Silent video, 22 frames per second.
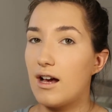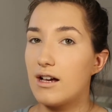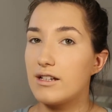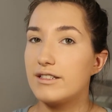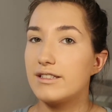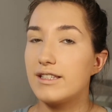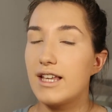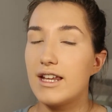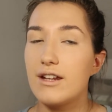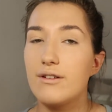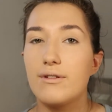
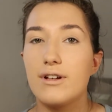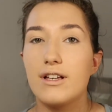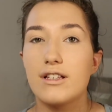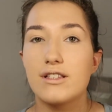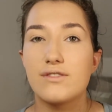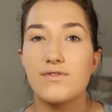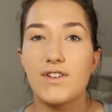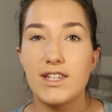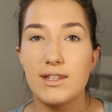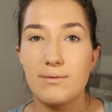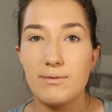does anyone
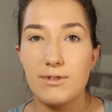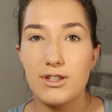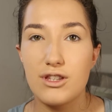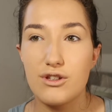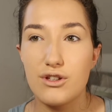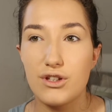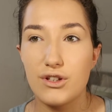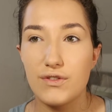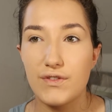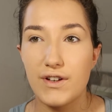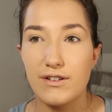else find that when they
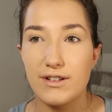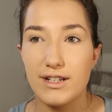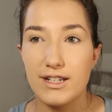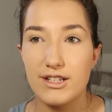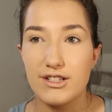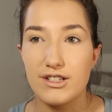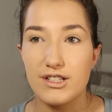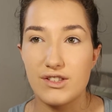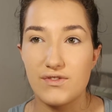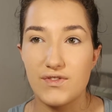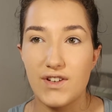do their
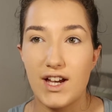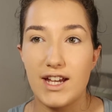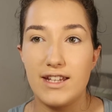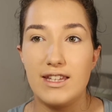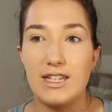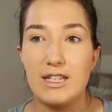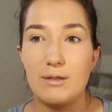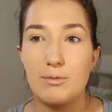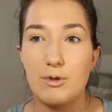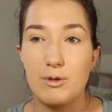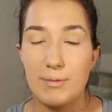foundation it's fine
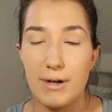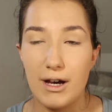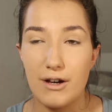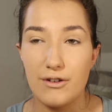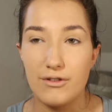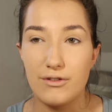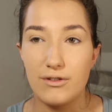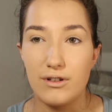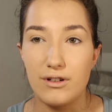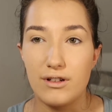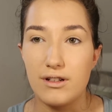and they put
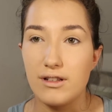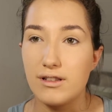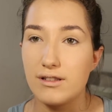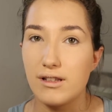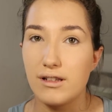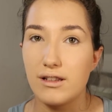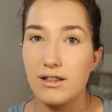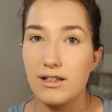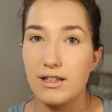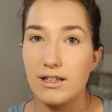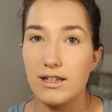powder on and
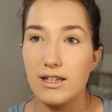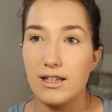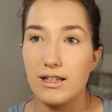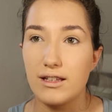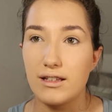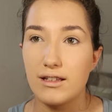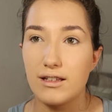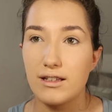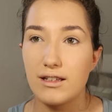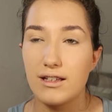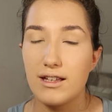suddenly,
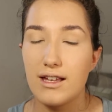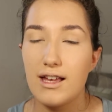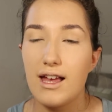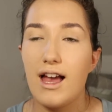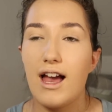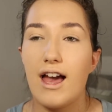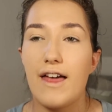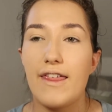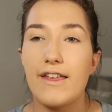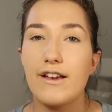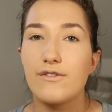like,
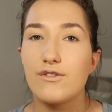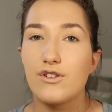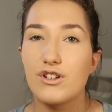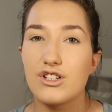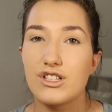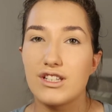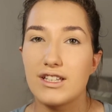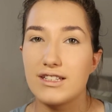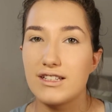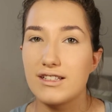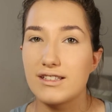I think
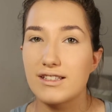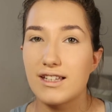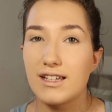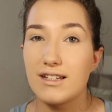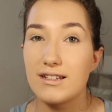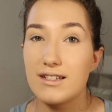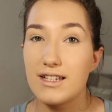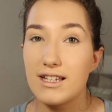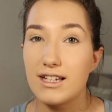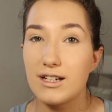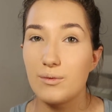unfortunately it does kind
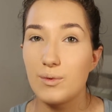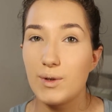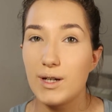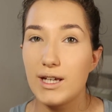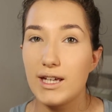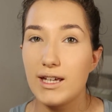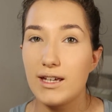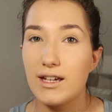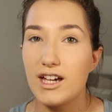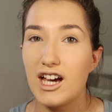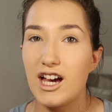of take
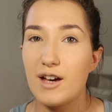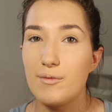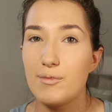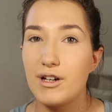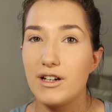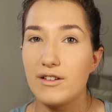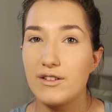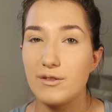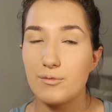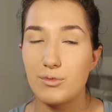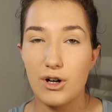away a
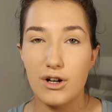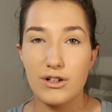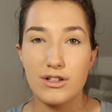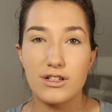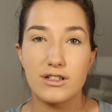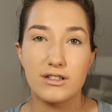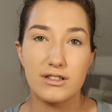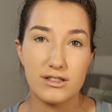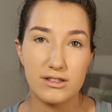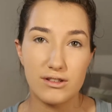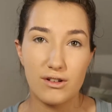bit of the
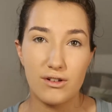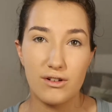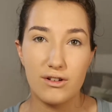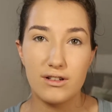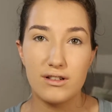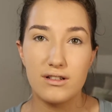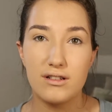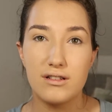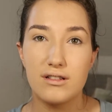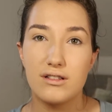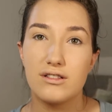product that's
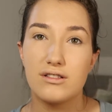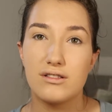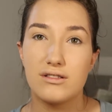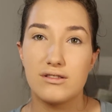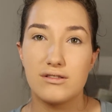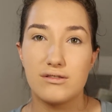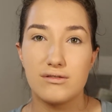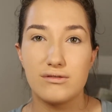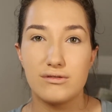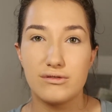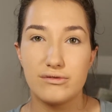on,
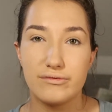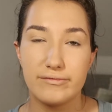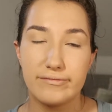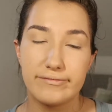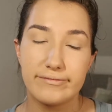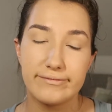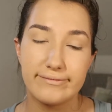so